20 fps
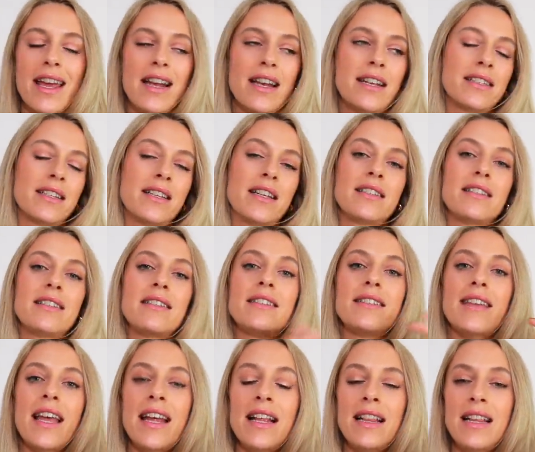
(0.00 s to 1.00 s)
it is an
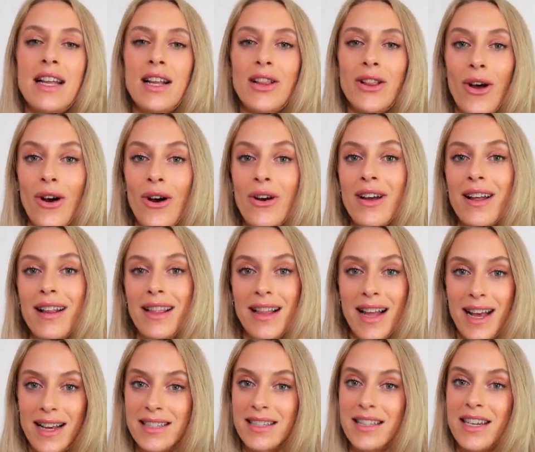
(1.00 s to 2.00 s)
insanely
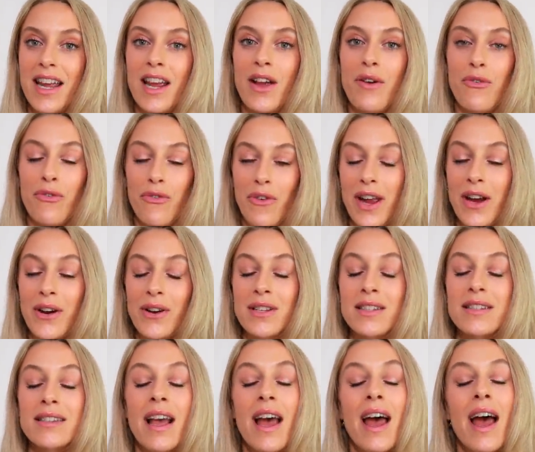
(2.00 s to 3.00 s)
long-lasting
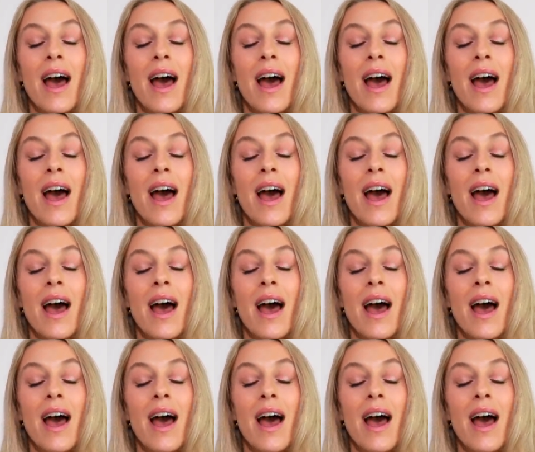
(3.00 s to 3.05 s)
fragrance.